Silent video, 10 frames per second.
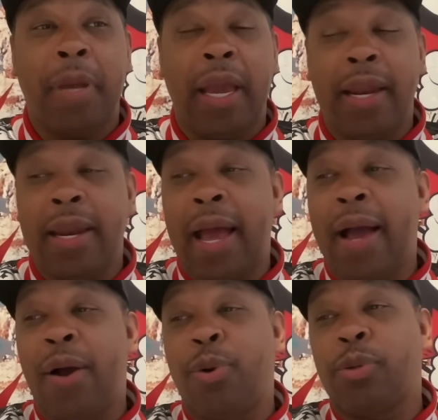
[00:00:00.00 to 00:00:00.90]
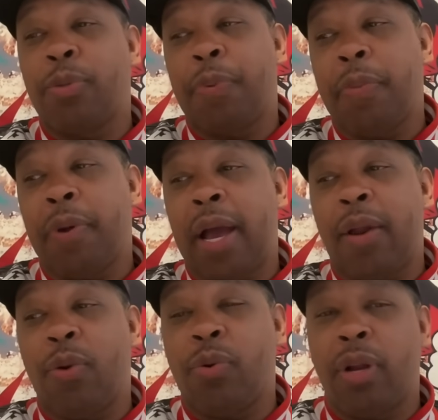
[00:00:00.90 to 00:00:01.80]
And now them people got
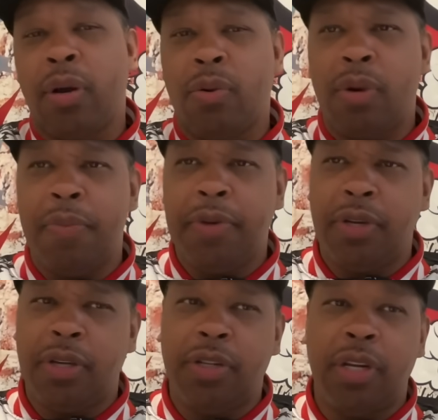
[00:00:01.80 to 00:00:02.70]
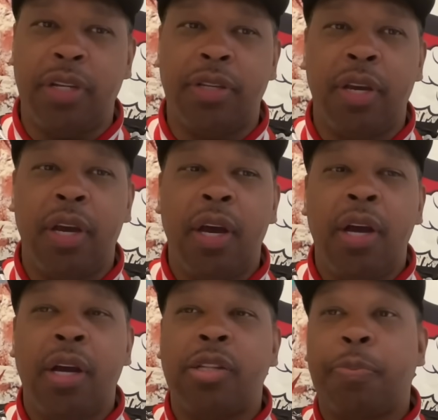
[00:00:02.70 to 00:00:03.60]
hold of that. Oh, let me look into this.
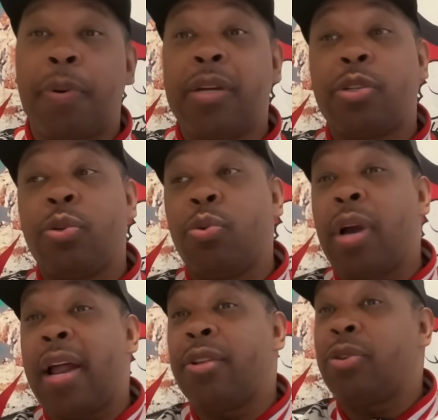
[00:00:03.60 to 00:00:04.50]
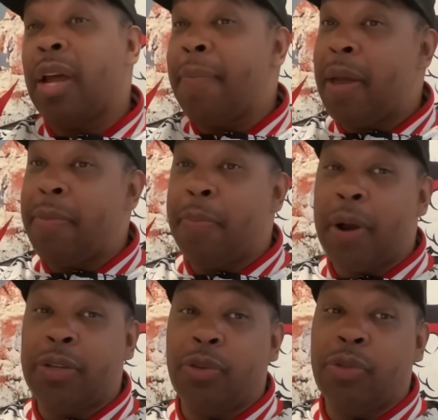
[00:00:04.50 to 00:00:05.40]
Because the prosecutor who got into that man be
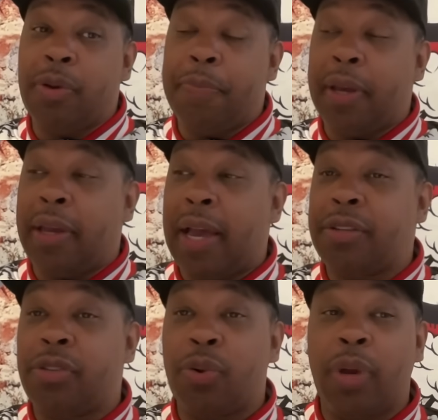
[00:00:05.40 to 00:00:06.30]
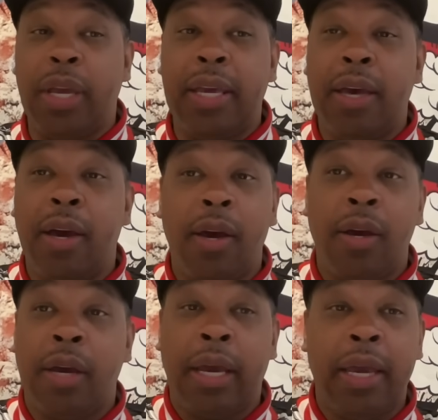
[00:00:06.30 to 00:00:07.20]
prosecuting some big cases. So he
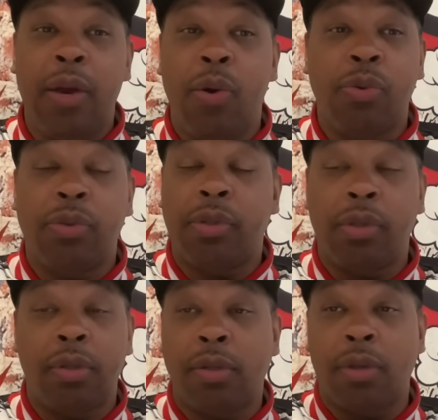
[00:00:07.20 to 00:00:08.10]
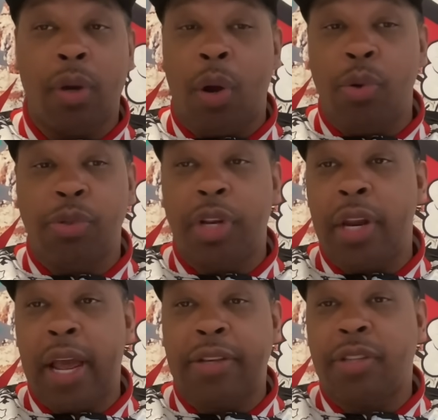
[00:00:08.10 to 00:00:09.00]
he on on to the
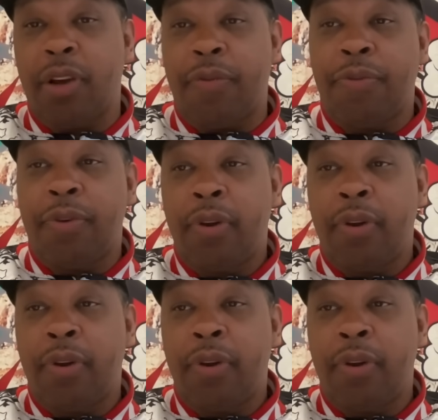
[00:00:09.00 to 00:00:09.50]
next stuff.